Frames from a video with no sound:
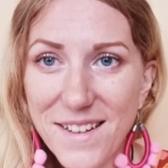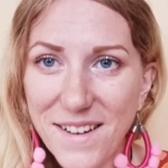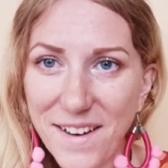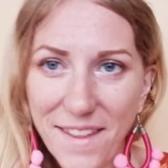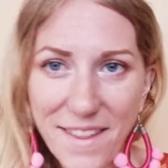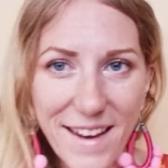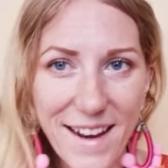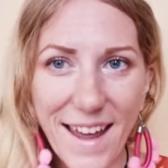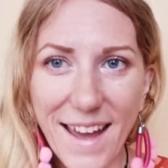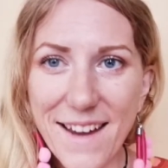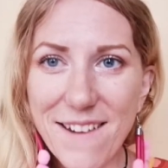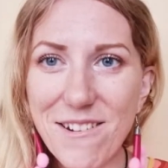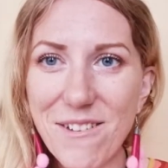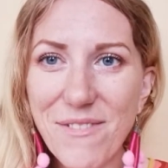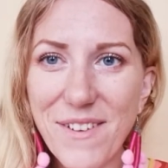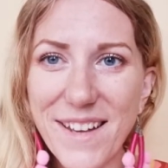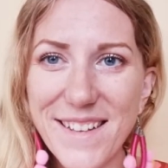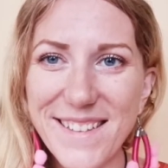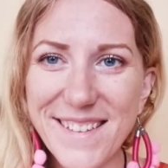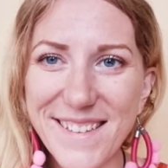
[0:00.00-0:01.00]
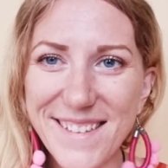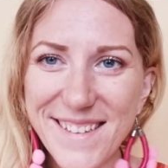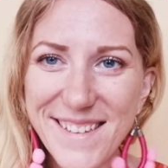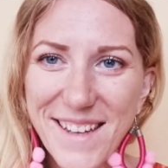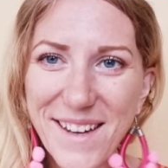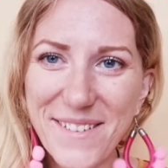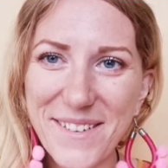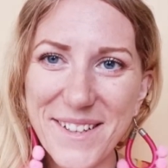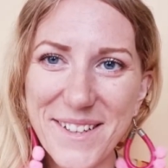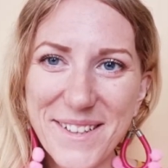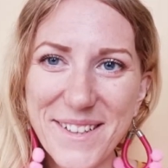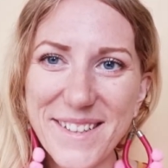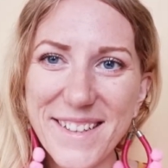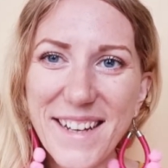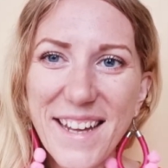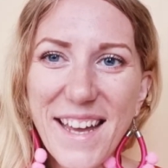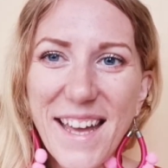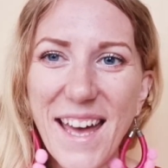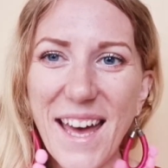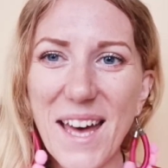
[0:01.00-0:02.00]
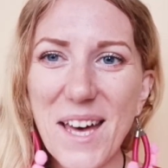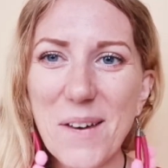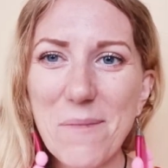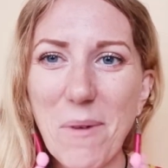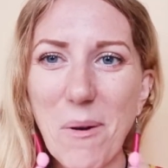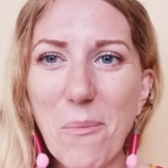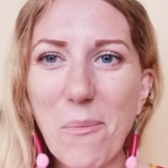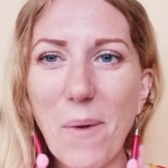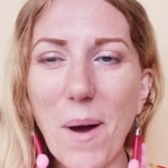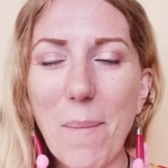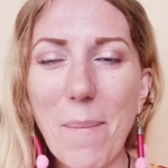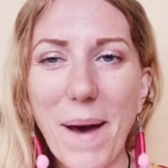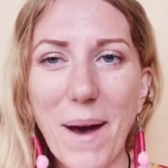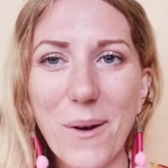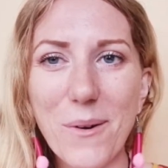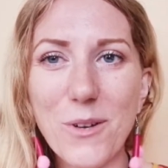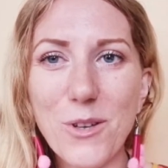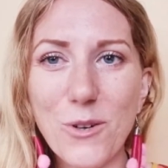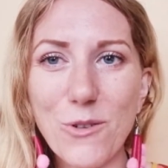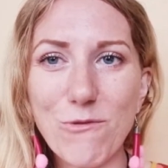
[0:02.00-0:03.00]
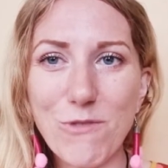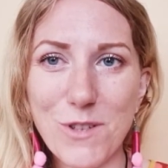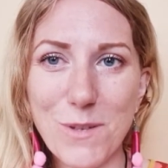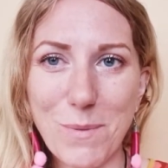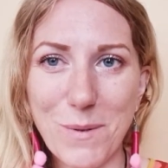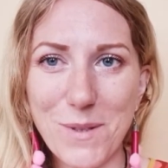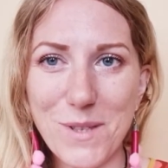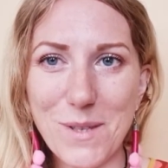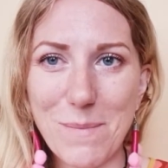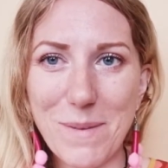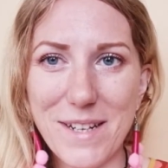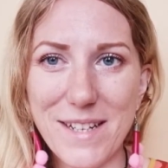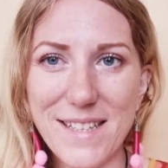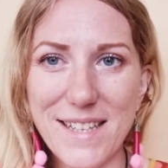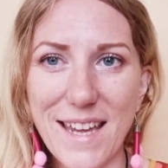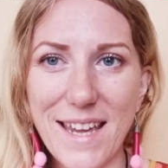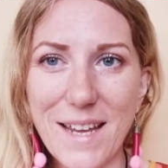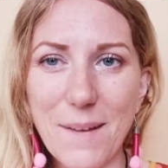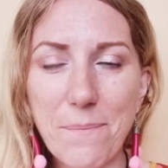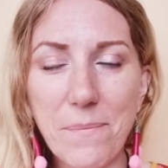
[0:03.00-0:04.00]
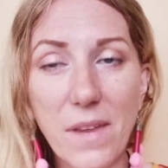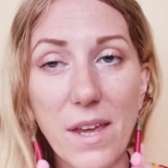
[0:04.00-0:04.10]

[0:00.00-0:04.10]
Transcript: another layer of lessons going on about your responsibility.